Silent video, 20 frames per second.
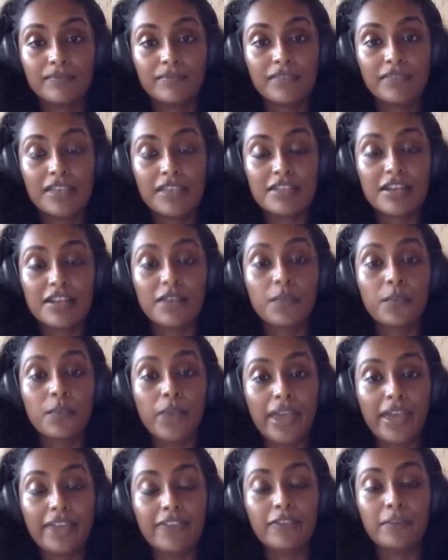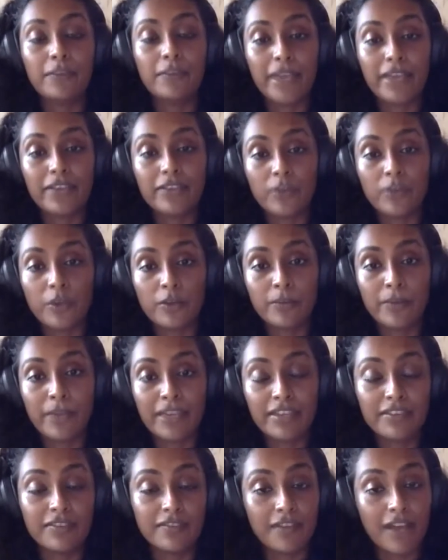Is there a way to make
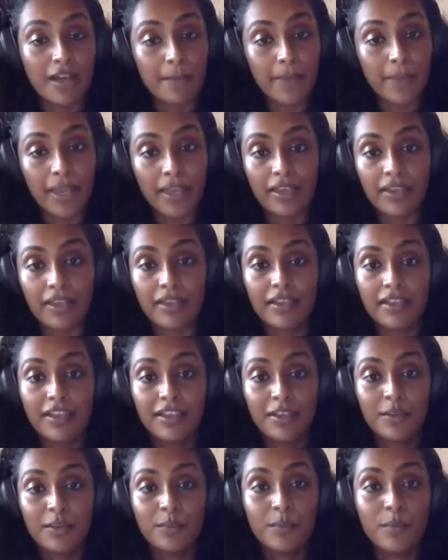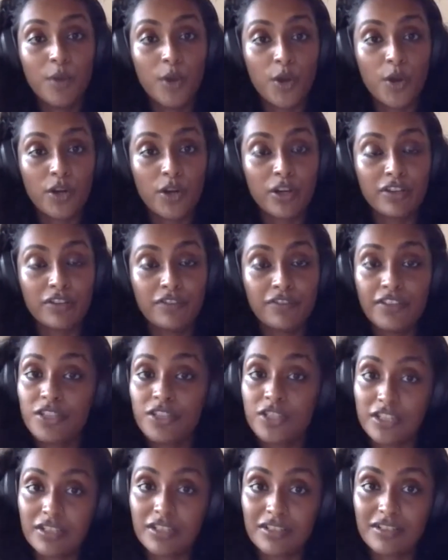soil-based farming more
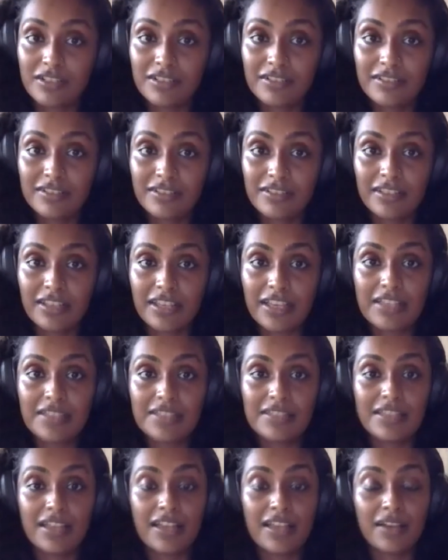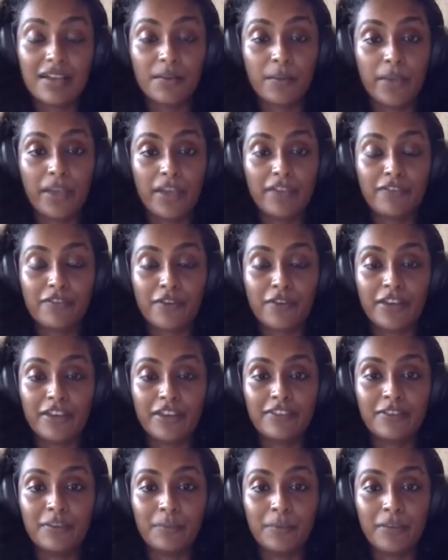efficient? Is there a way for
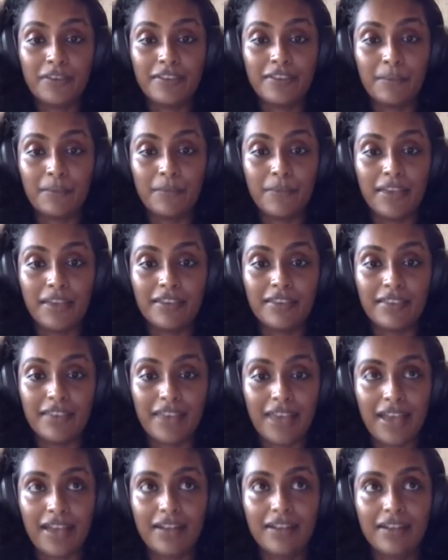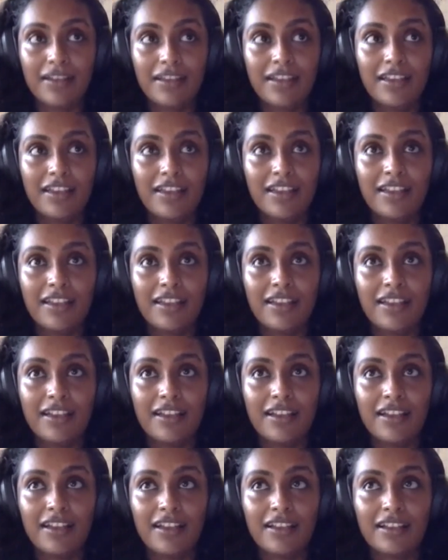it to be something that
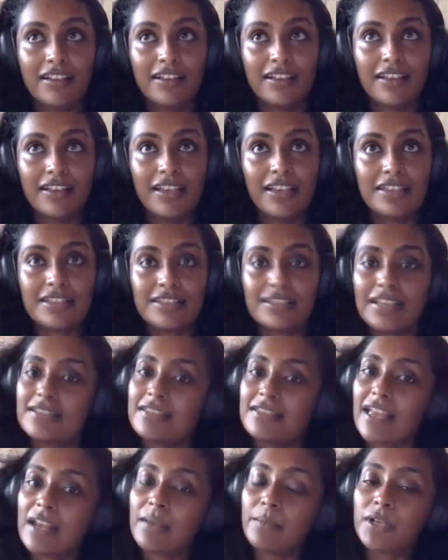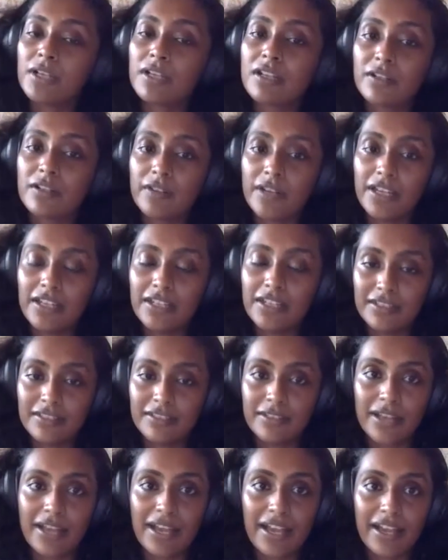is a sustainable career
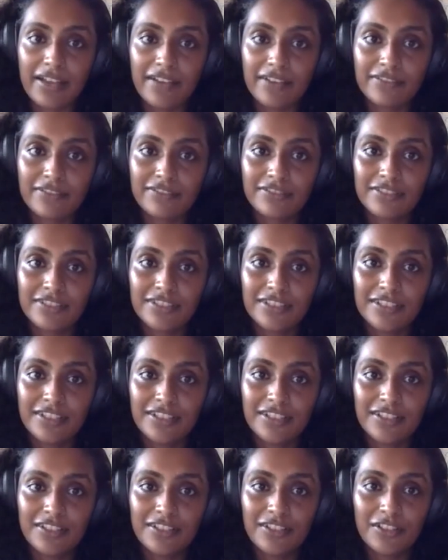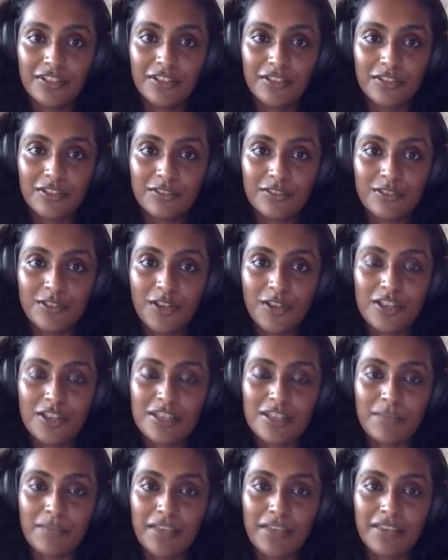to have? You know, not
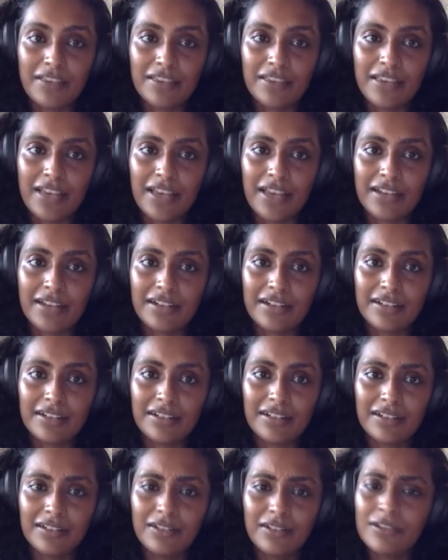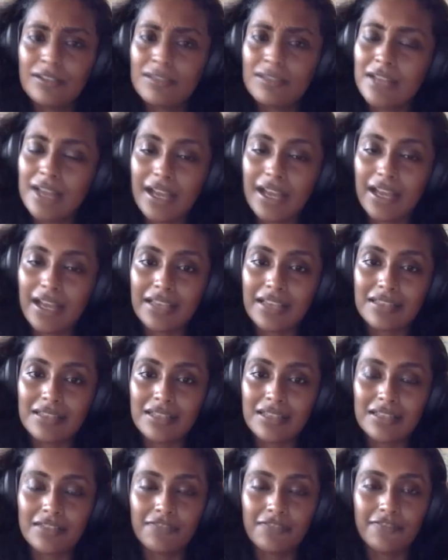something that looks nice,
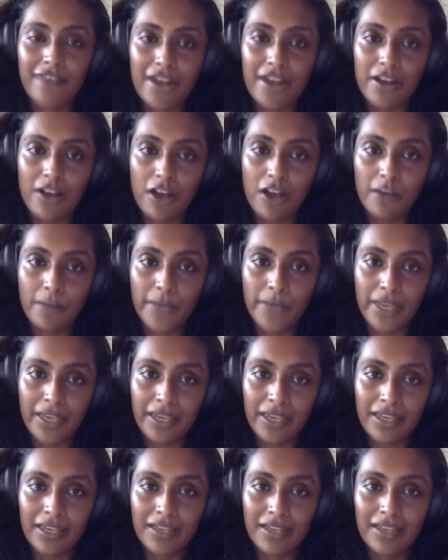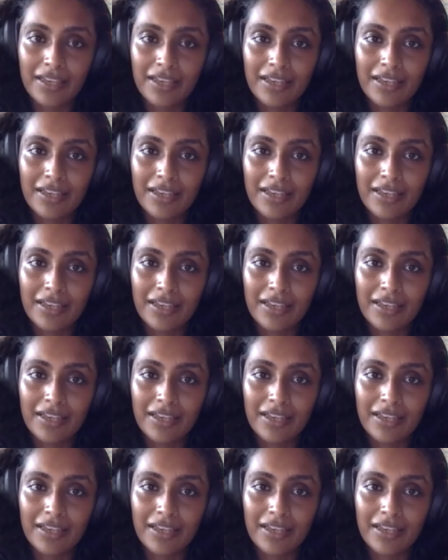is a fun hobby,